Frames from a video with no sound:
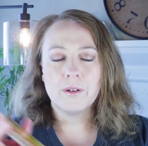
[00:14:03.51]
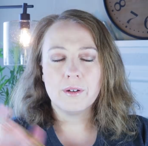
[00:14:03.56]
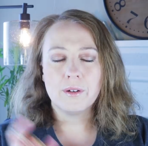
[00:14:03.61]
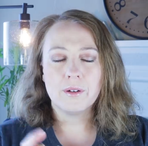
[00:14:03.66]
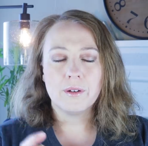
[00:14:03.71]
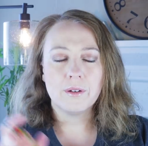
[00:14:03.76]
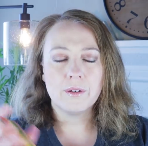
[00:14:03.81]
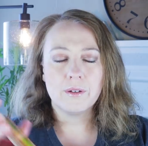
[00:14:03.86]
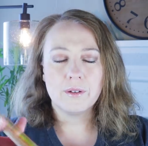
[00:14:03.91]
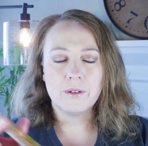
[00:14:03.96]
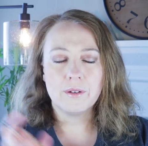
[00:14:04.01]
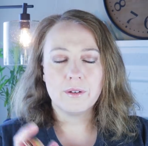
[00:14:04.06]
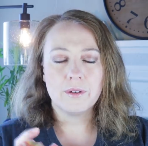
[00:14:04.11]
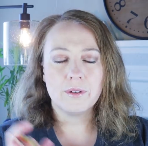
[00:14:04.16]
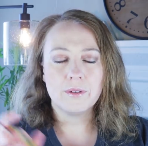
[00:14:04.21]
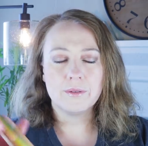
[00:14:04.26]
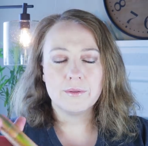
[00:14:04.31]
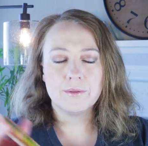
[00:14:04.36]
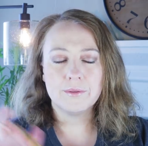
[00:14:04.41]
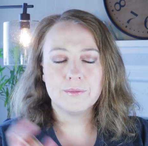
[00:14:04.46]

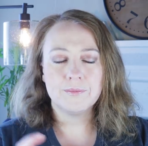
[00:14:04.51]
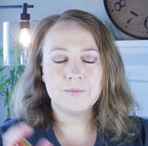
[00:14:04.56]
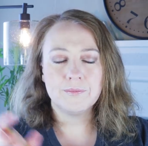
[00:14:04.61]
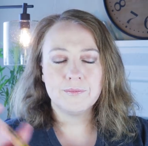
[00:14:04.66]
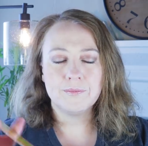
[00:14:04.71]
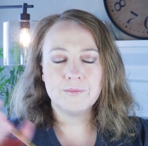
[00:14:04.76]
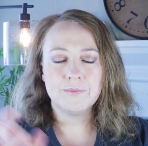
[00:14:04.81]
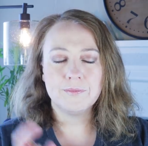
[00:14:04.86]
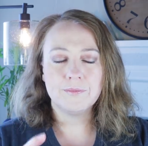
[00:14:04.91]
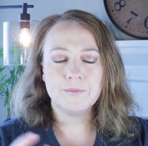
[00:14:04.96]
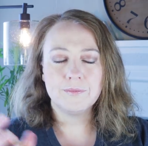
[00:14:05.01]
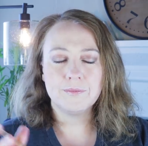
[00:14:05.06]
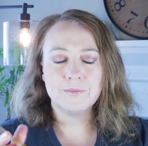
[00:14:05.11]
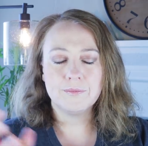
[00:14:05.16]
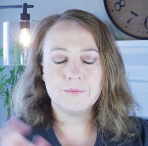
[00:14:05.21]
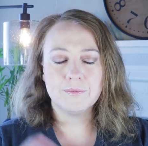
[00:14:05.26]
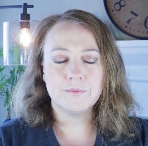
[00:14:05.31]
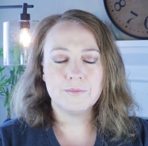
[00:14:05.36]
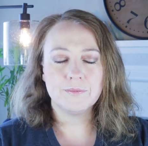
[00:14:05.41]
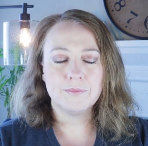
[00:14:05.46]

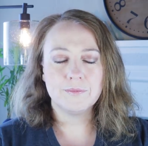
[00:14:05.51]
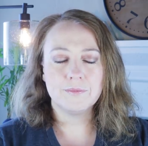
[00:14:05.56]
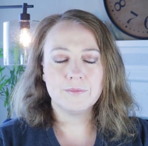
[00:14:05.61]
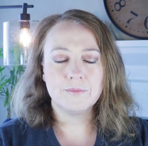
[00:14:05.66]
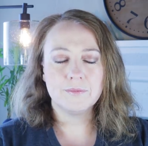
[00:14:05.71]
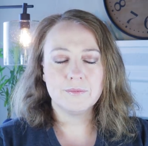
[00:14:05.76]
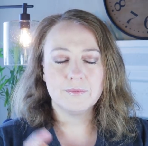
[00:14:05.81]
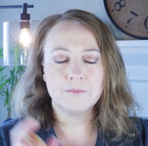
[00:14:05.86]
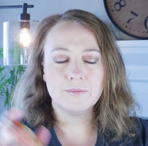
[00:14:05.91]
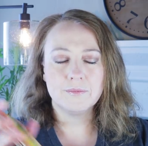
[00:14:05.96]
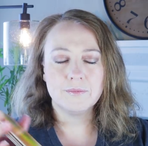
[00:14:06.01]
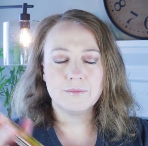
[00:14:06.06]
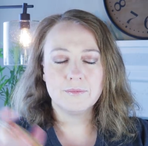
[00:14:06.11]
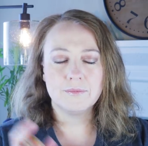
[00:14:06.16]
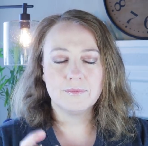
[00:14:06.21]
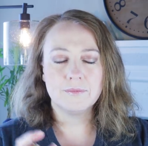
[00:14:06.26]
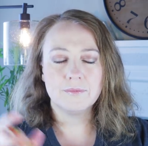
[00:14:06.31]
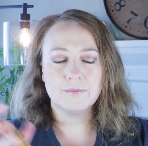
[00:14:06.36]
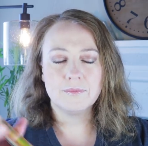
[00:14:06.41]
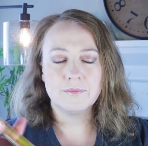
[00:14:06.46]
No one is speaking in this clip.